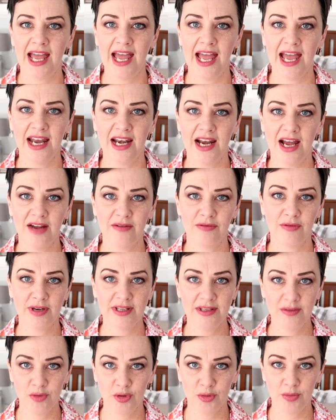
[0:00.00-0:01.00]
And I've
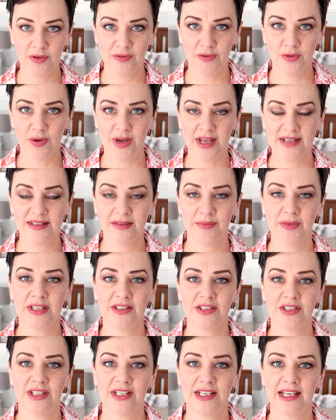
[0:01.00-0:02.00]
read them all before, as I
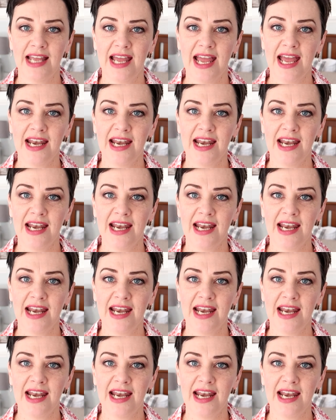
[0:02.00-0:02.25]
mentioned,